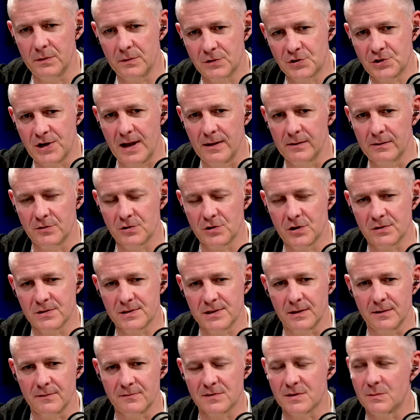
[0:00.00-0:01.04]
challenge
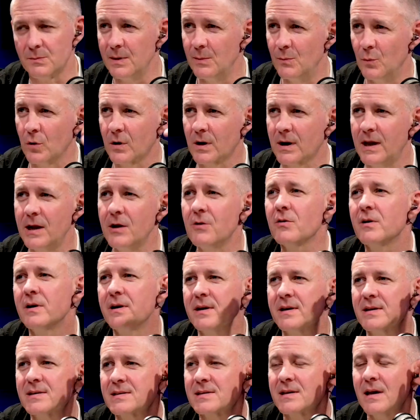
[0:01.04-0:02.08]
ourselves to be more
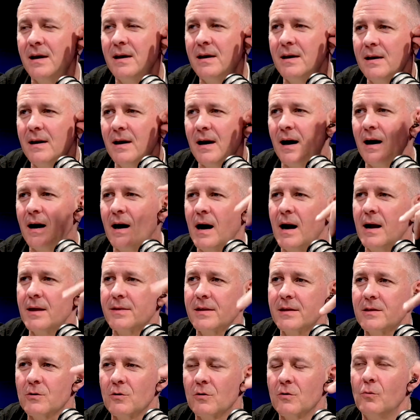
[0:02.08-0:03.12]
curious. I
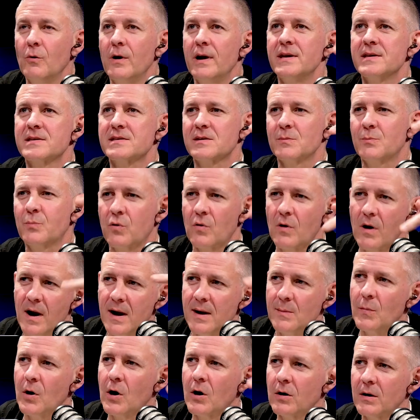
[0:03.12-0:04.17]
think there are ways to
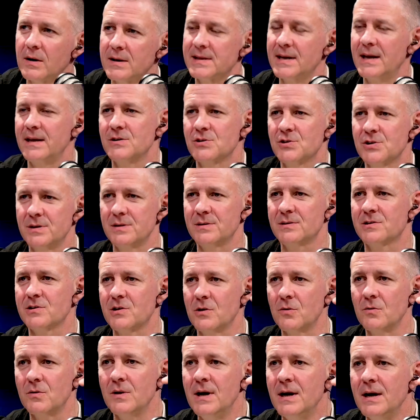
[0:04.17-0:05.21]
prime our attention.
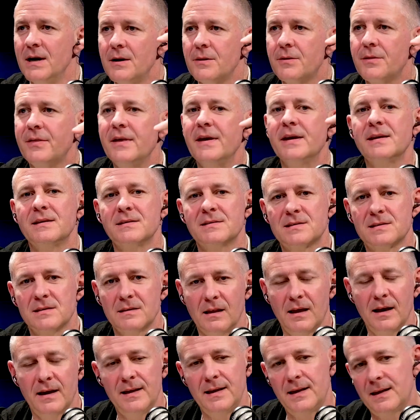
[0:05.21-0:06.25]
So things
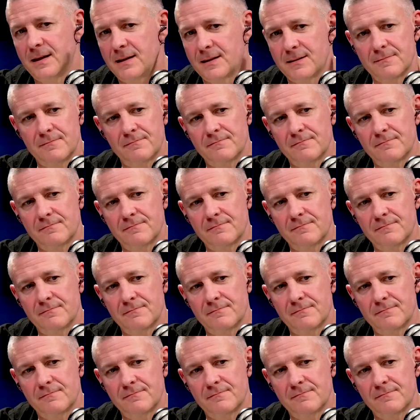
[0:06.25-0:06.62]
like,